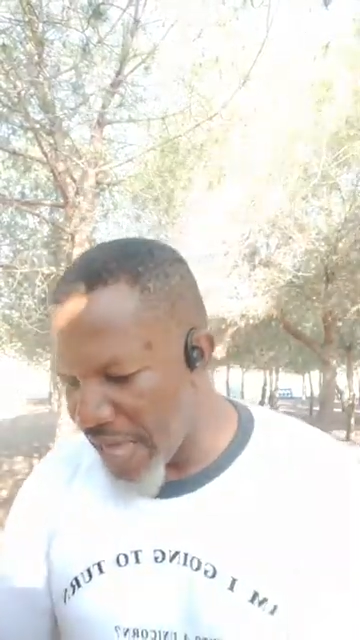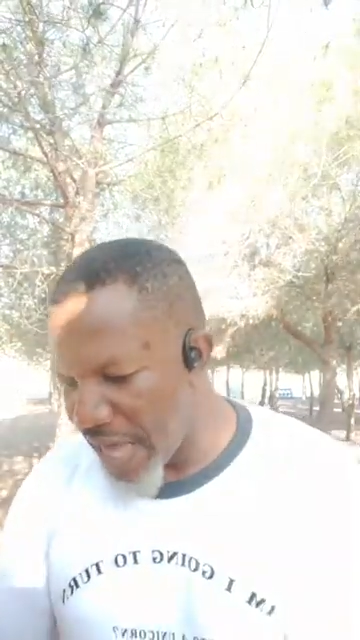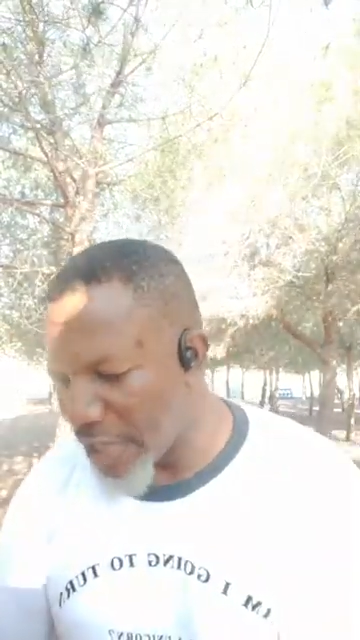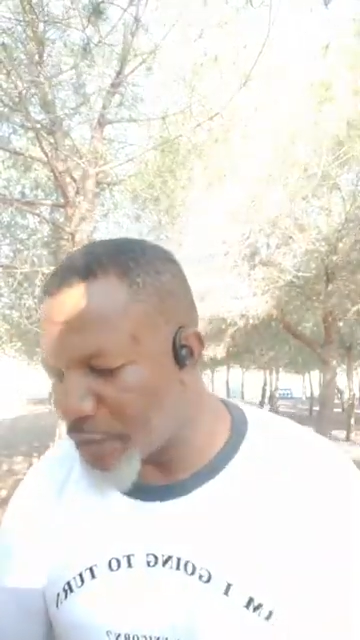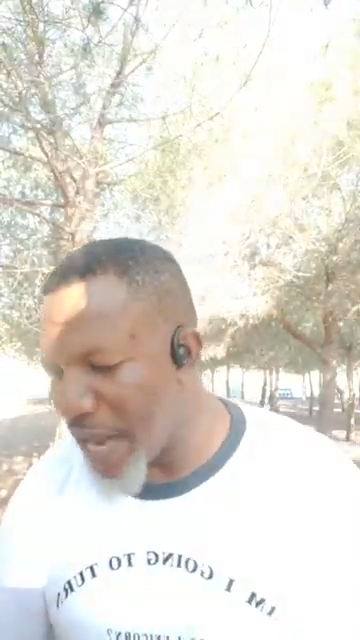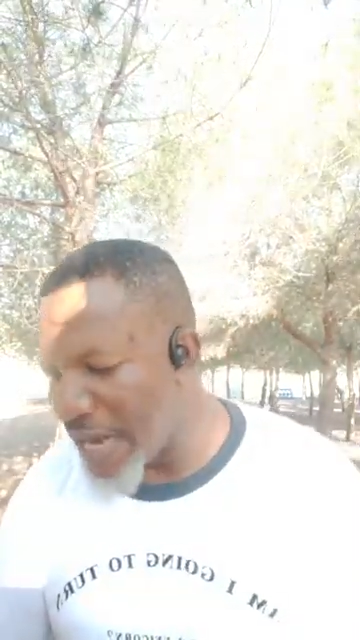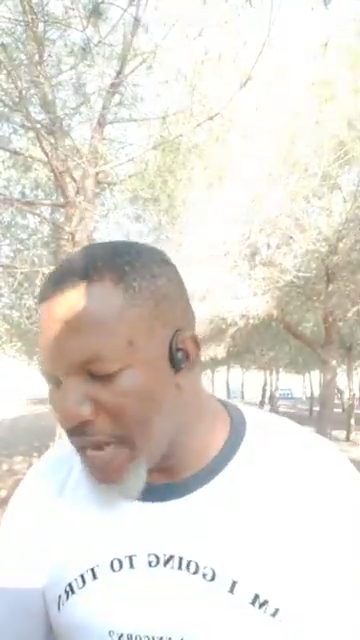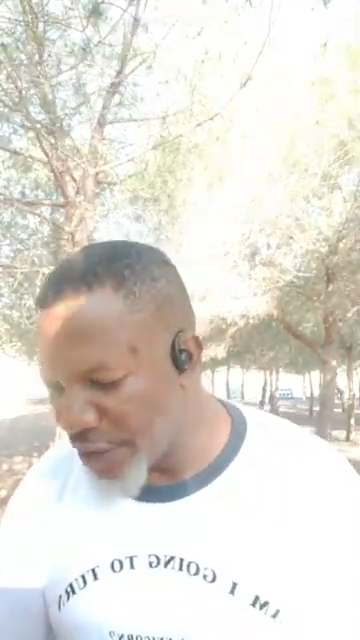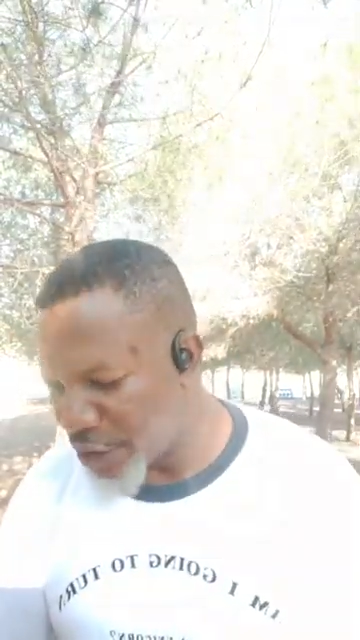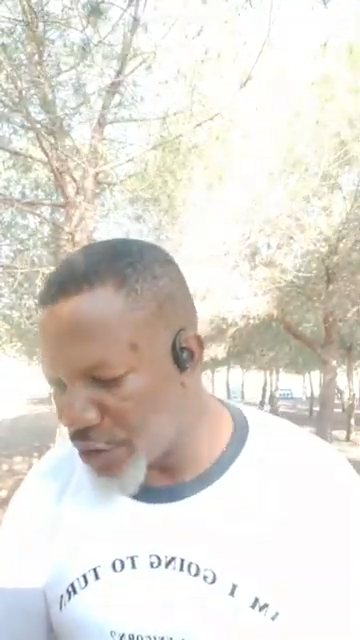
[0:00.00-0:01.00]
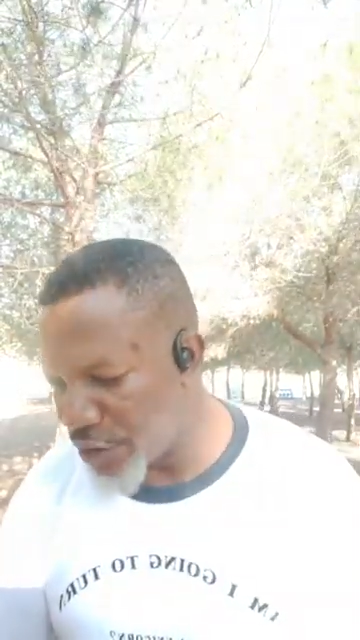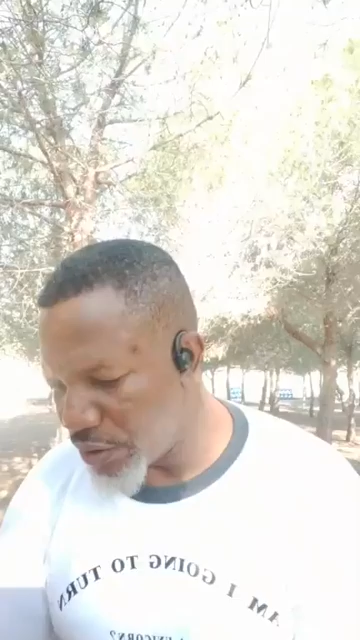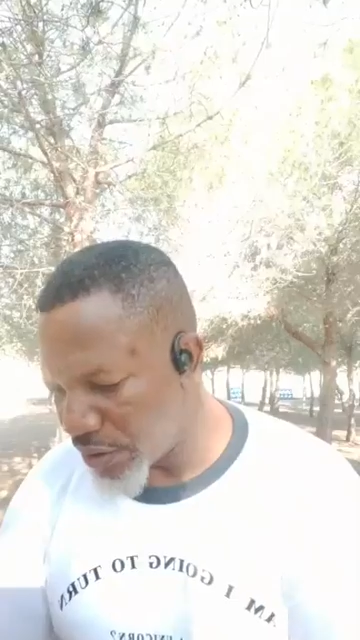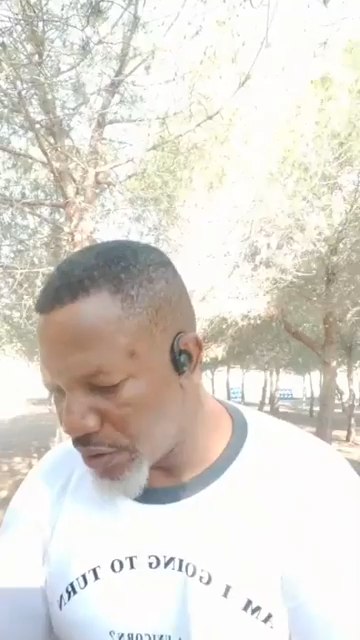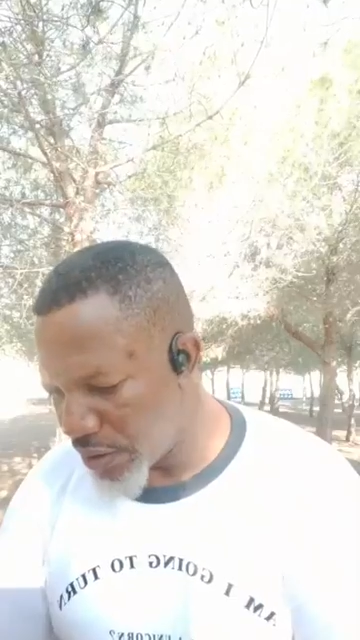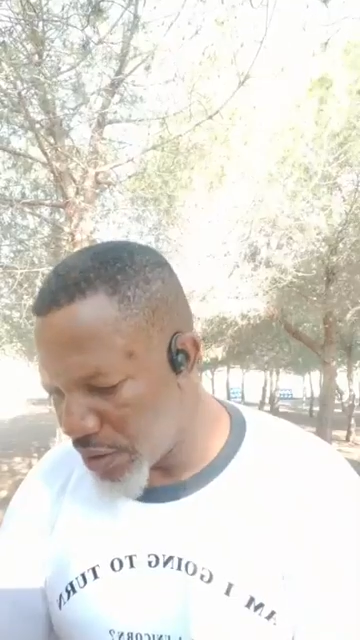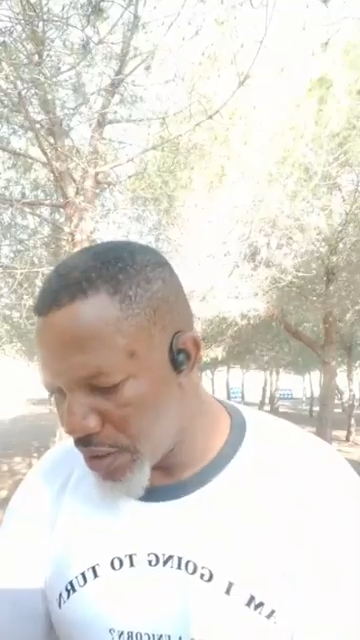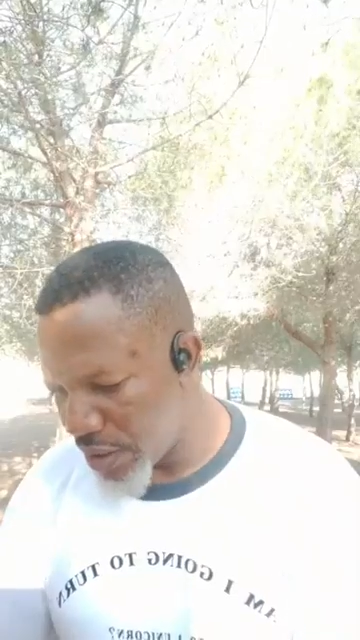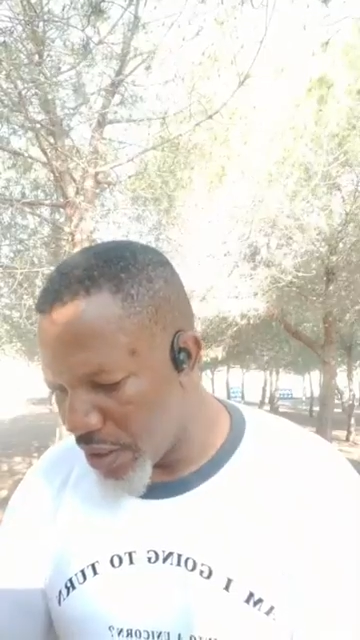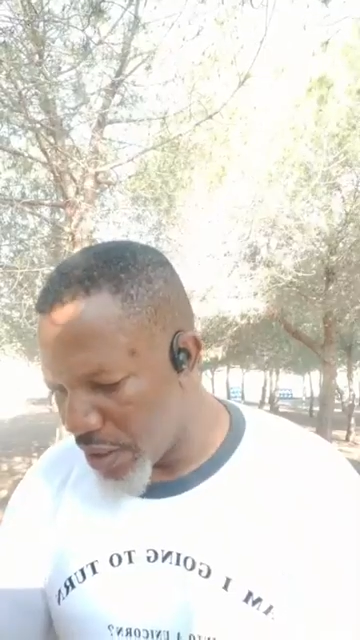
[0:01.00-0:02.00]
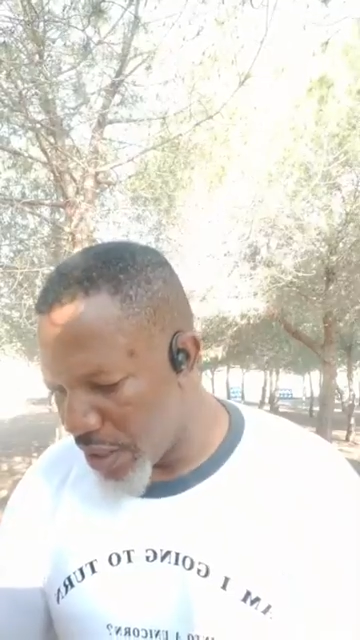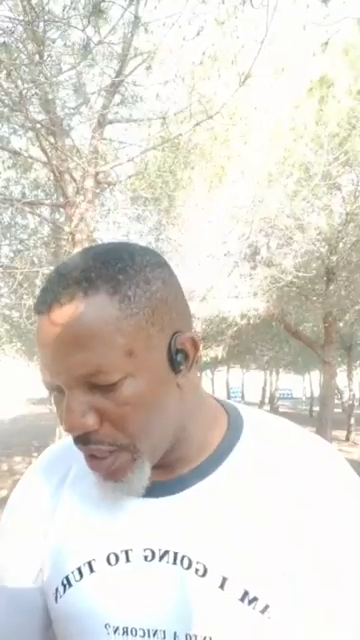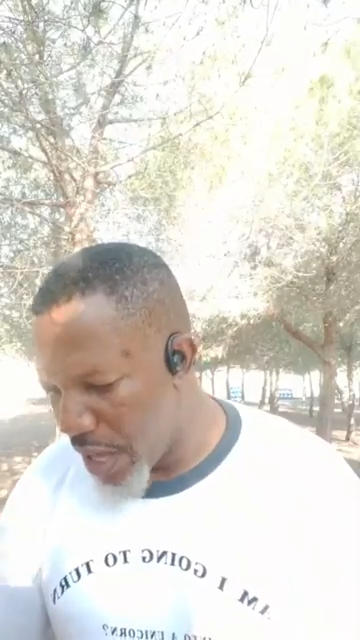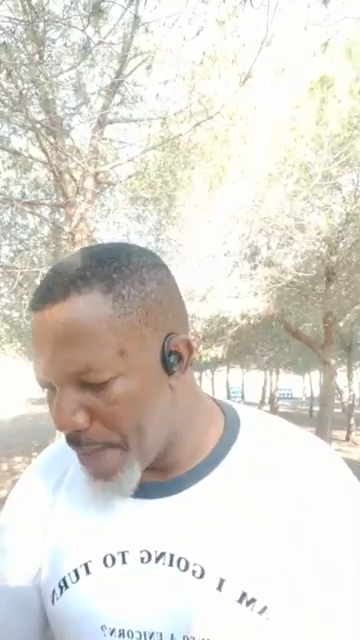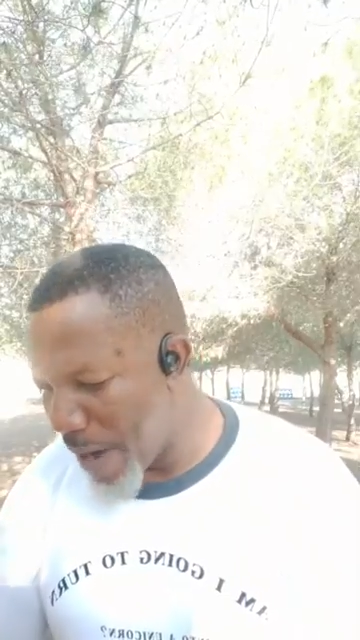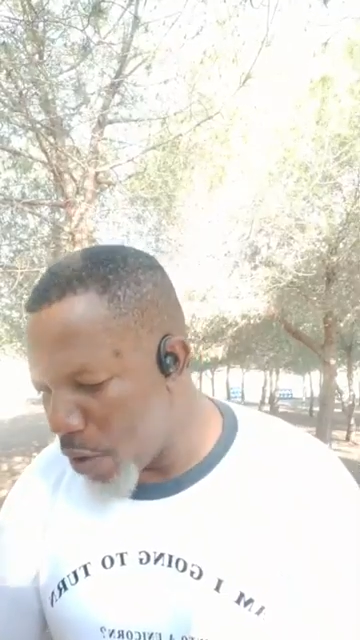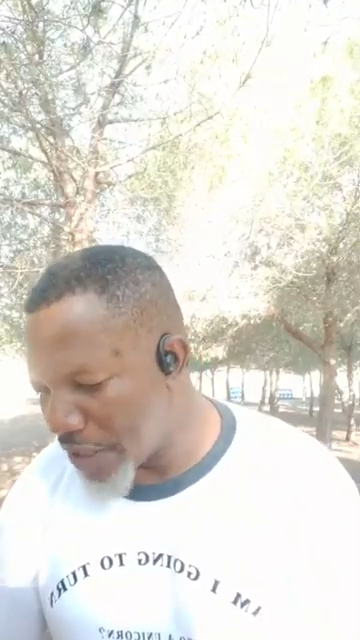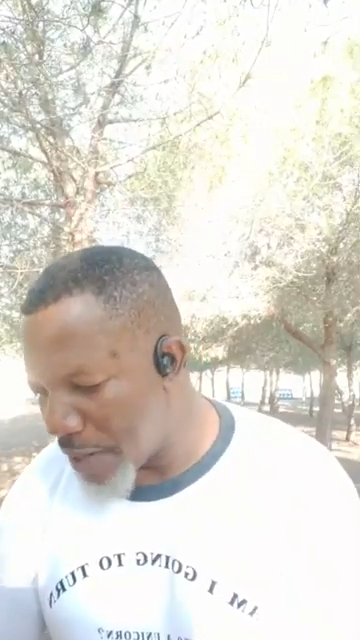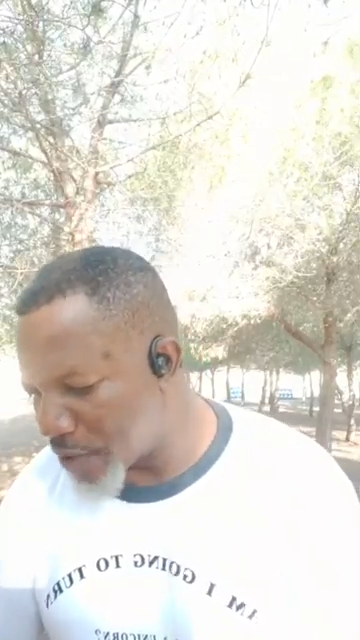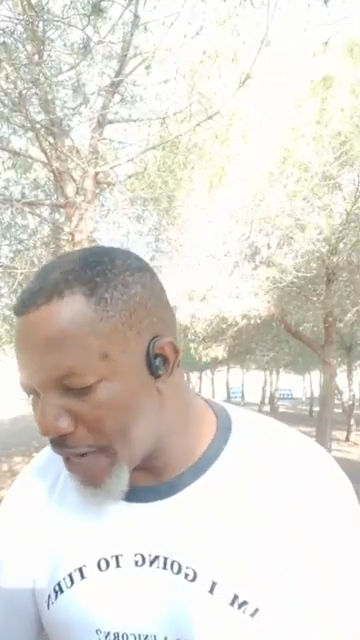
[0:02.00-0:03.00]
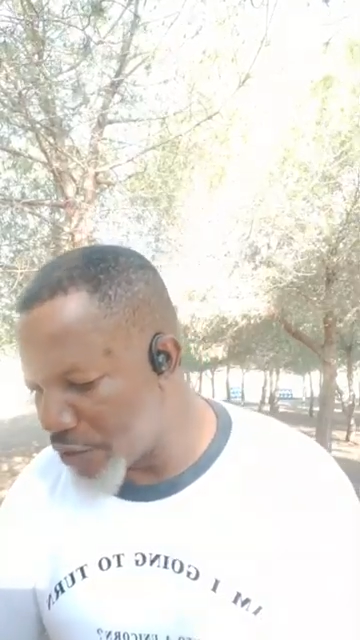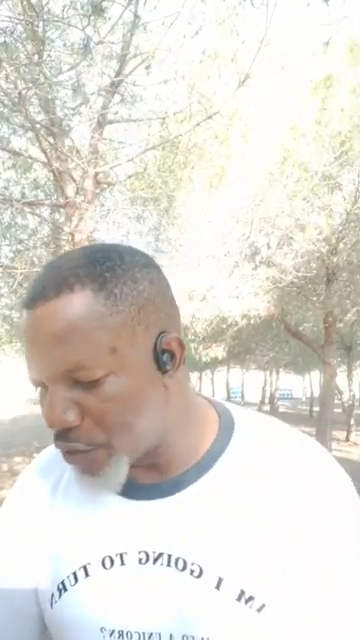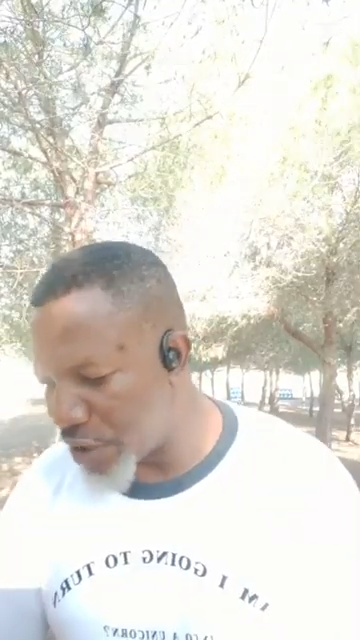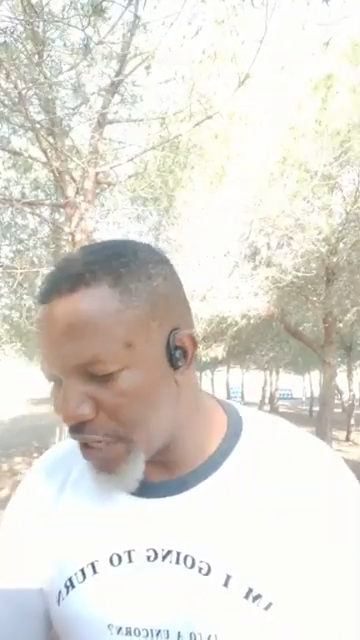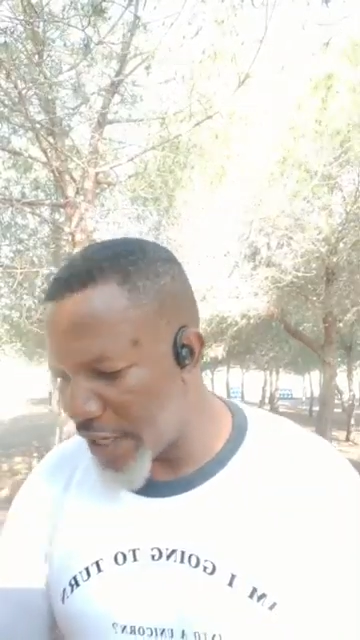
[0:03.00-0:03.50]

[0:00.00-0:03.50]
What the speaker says: explanation about what I'm trying to say.